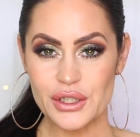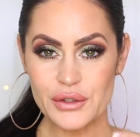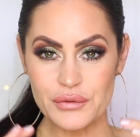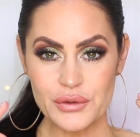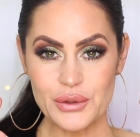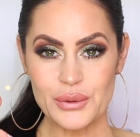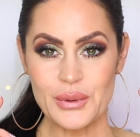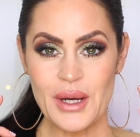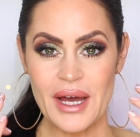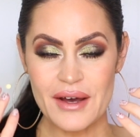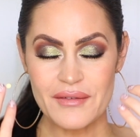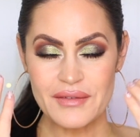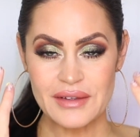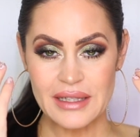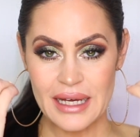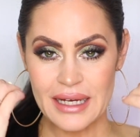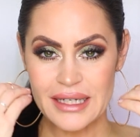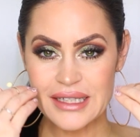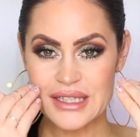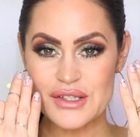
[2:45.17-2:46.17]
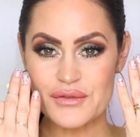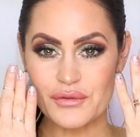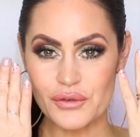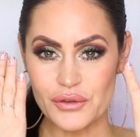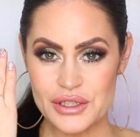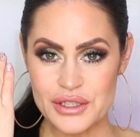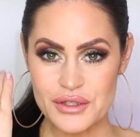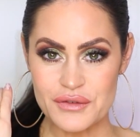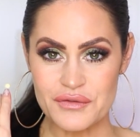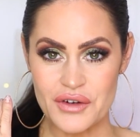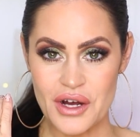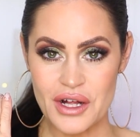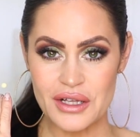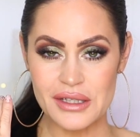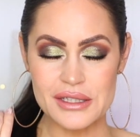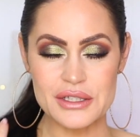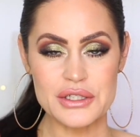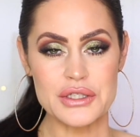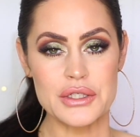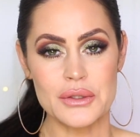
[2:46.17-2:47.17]
If you have lines for it to
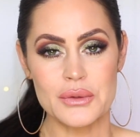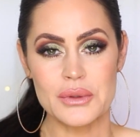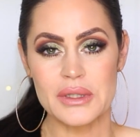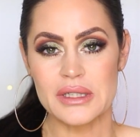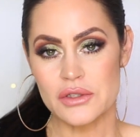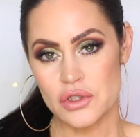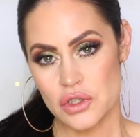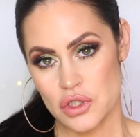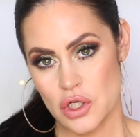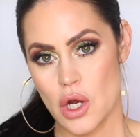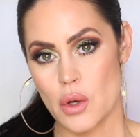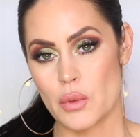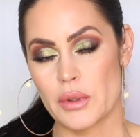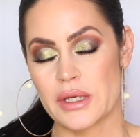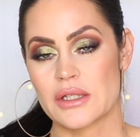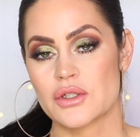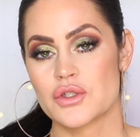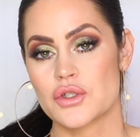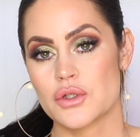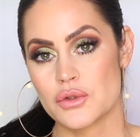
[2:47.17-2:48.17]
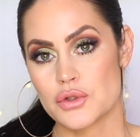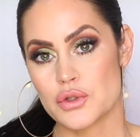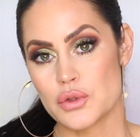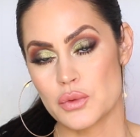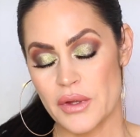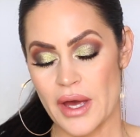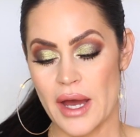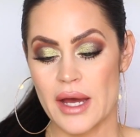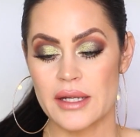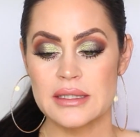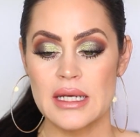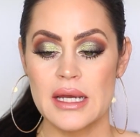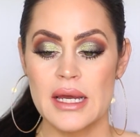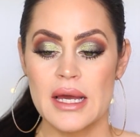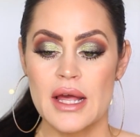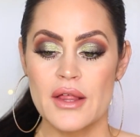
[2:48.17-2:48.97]
fall into, it's going to do that.